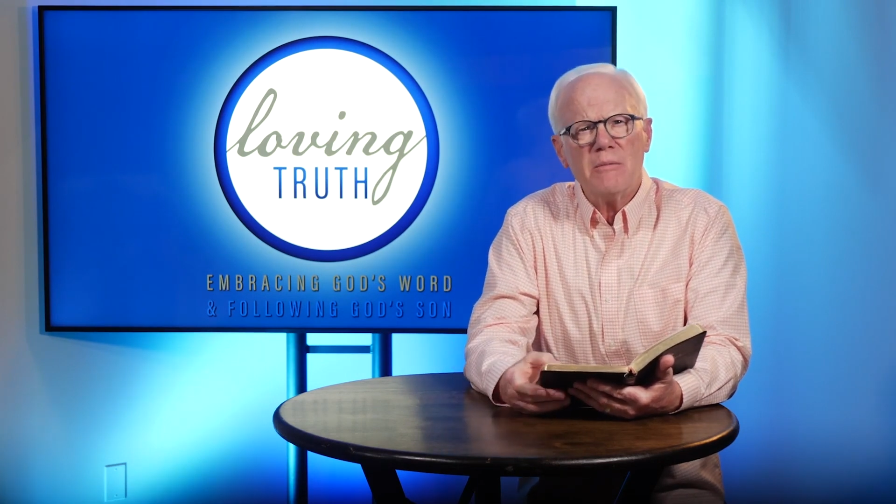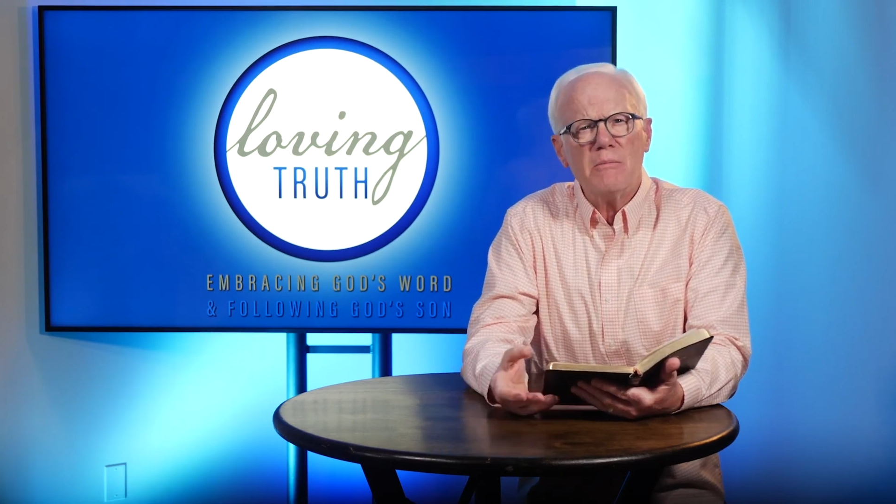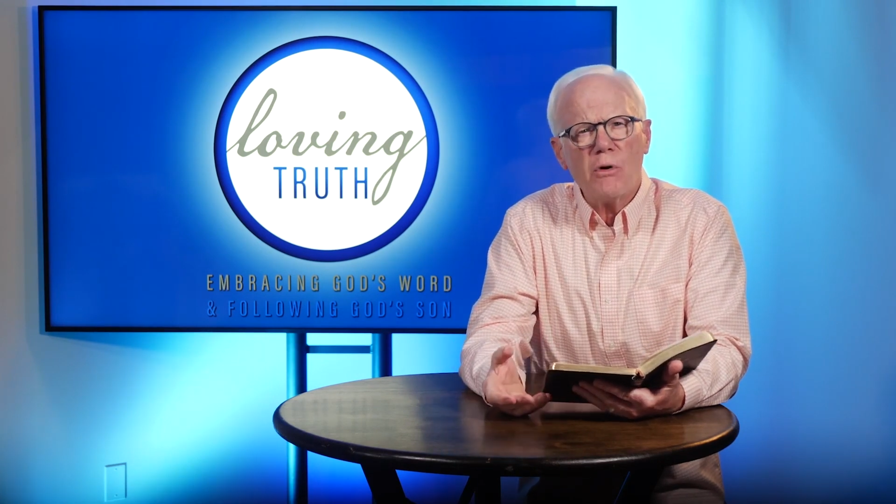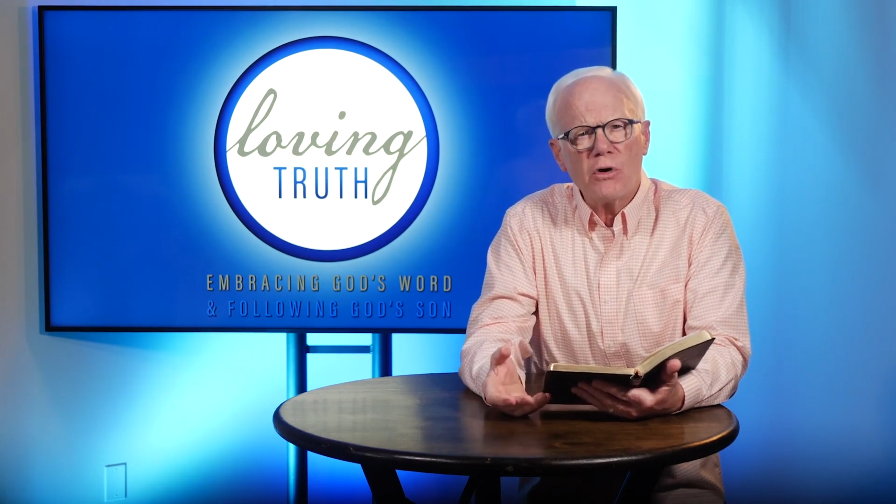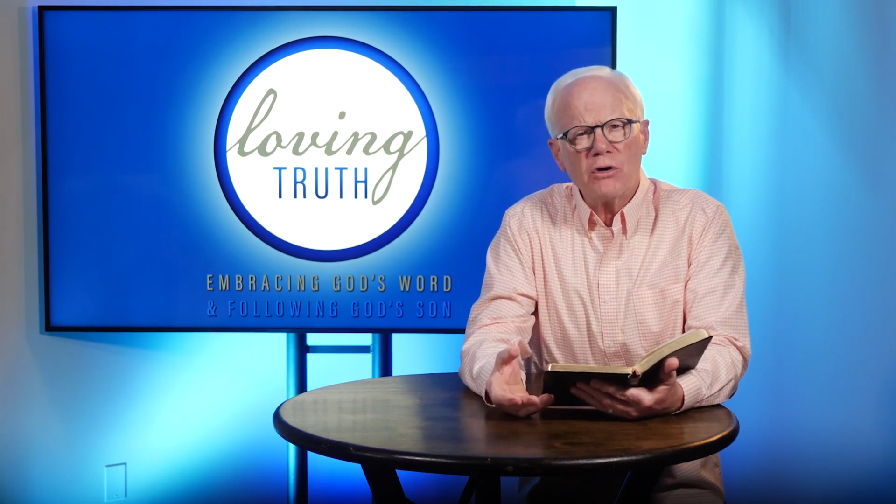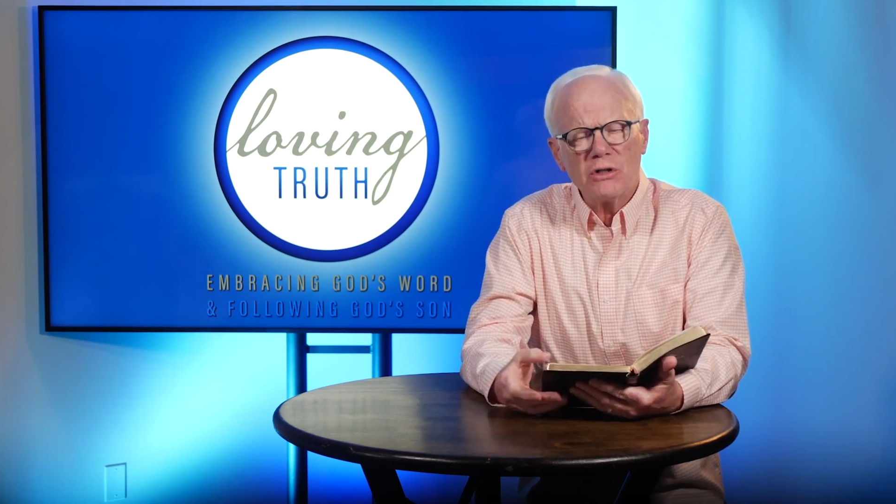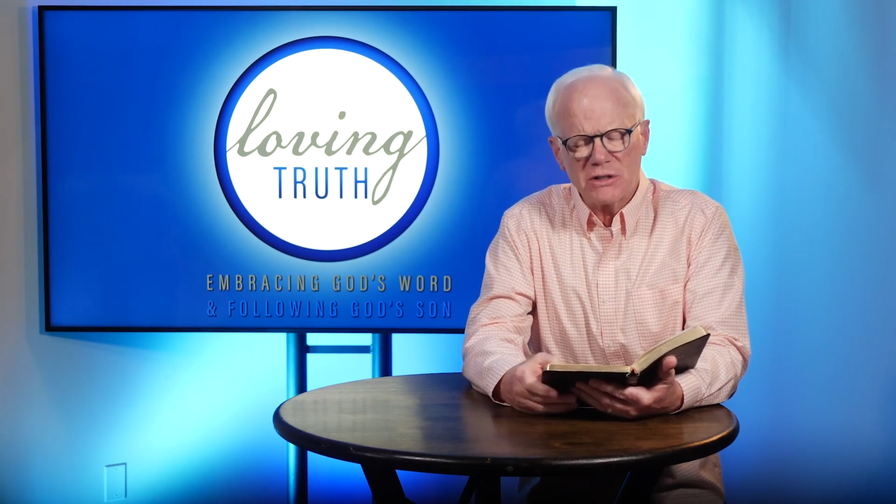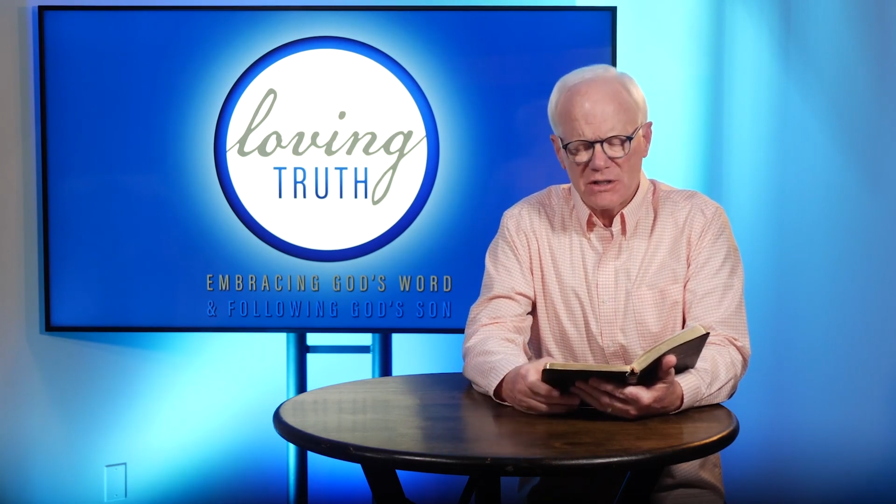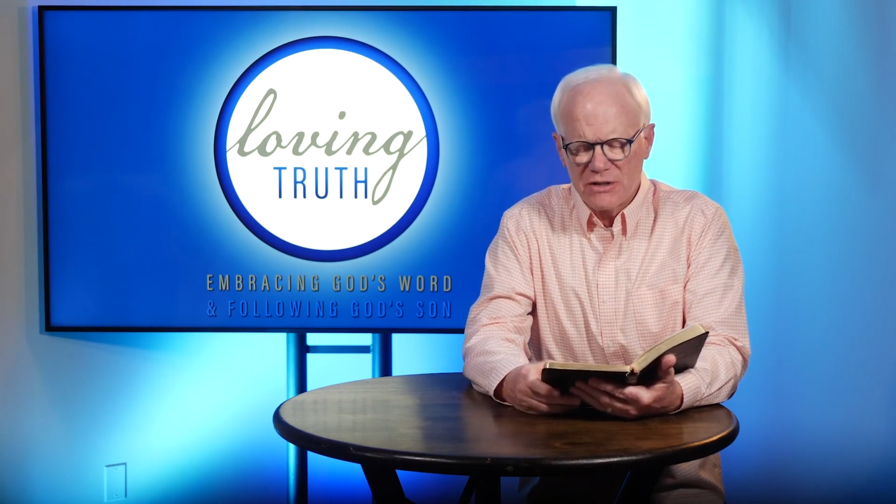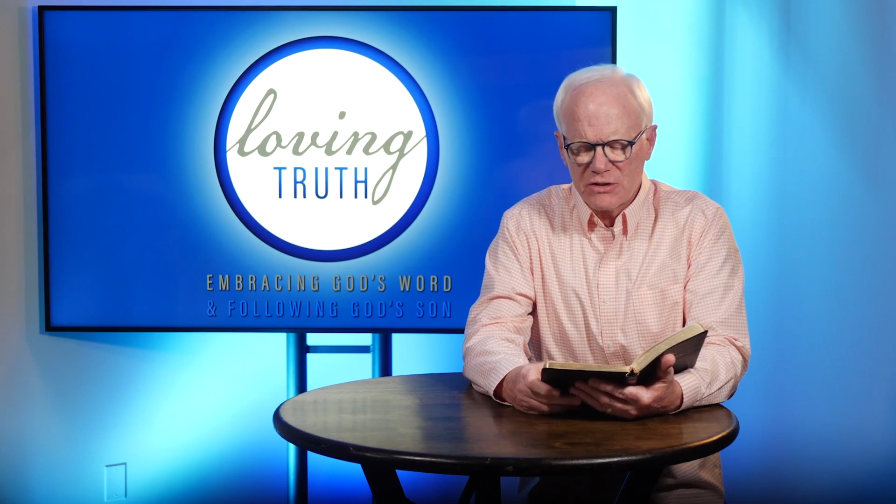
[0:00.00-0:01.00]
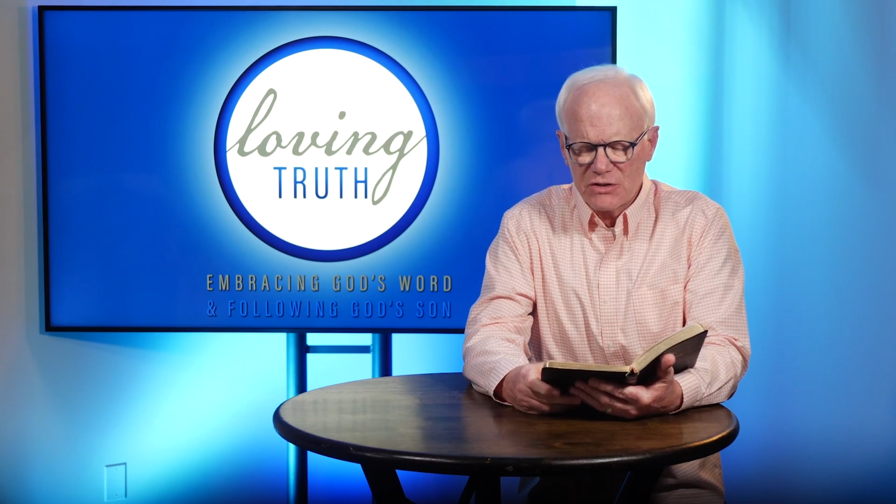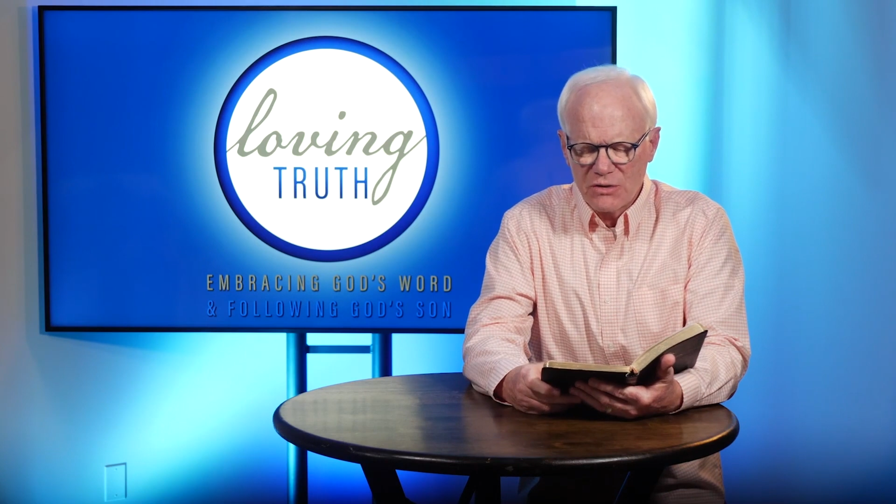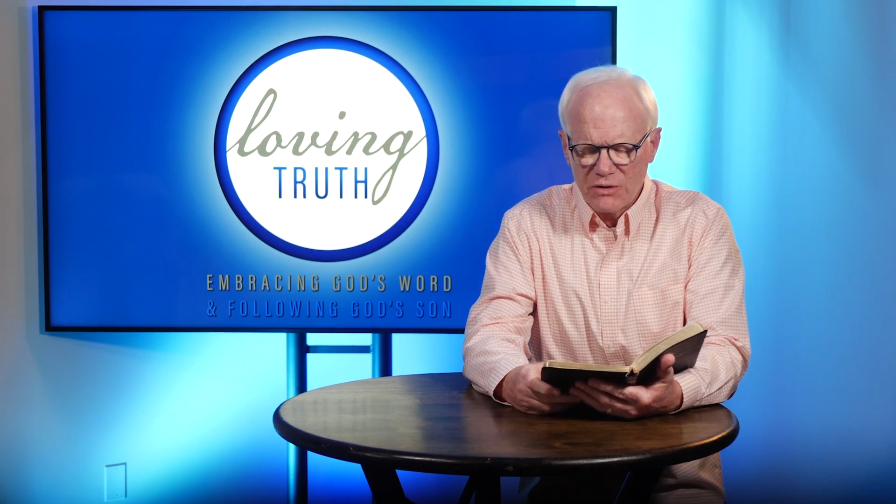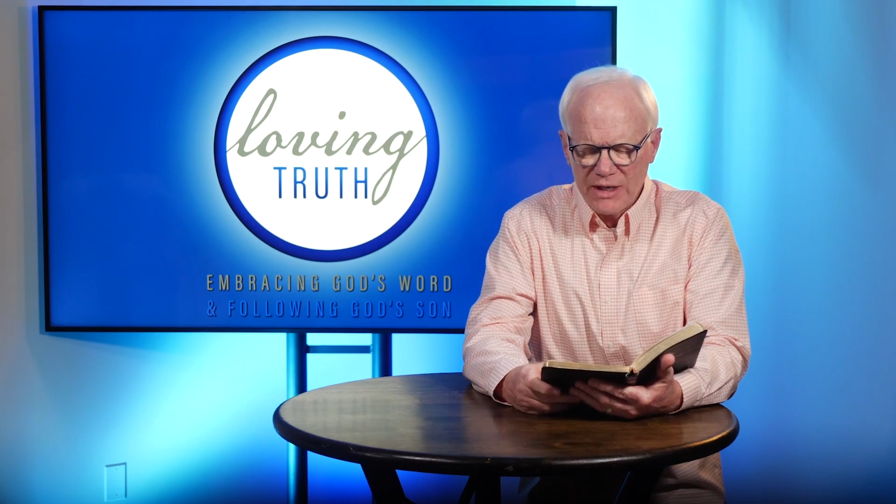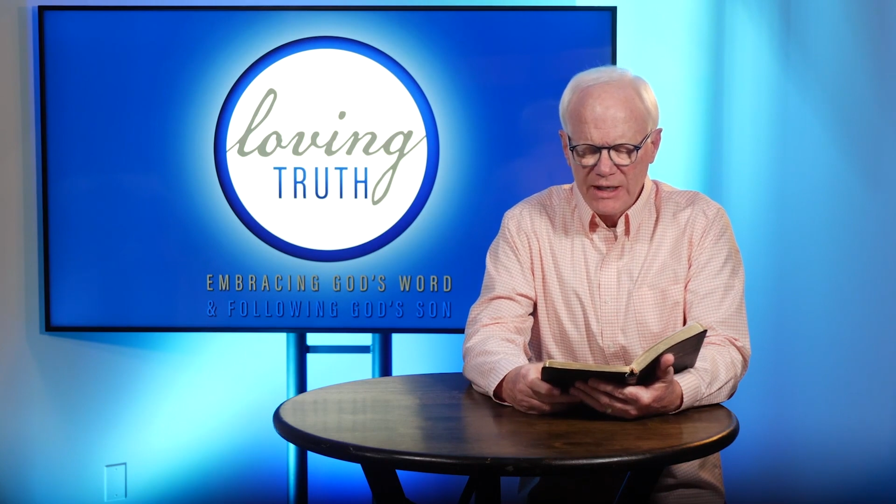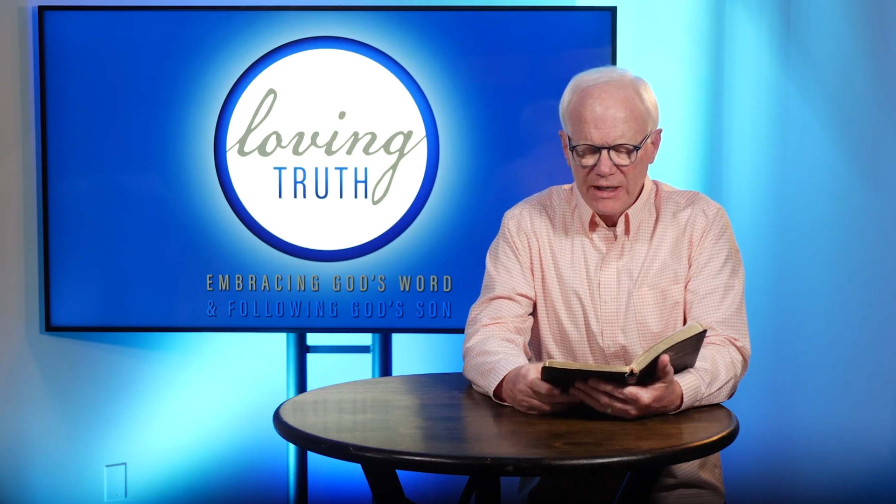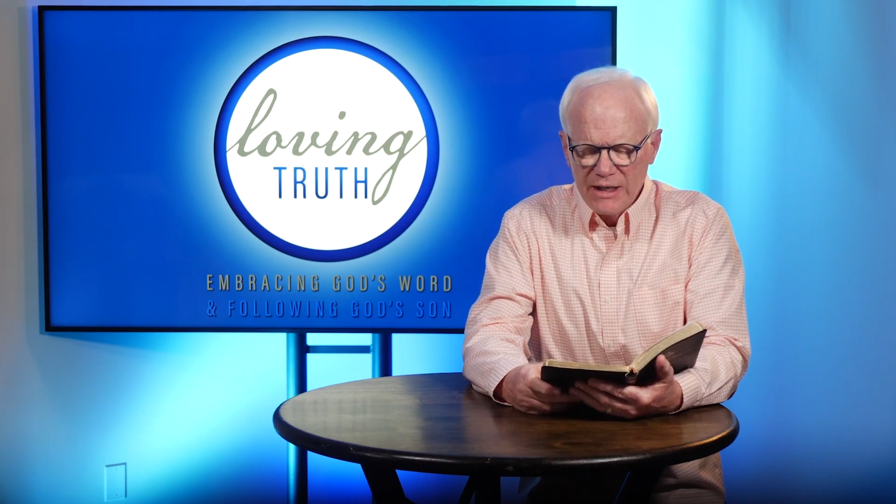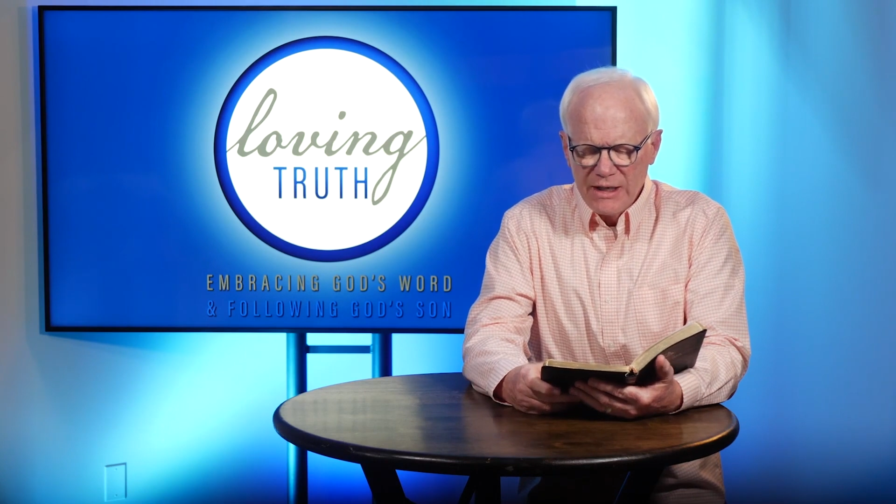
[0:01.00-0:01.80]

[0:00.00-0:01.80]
a moral to the story.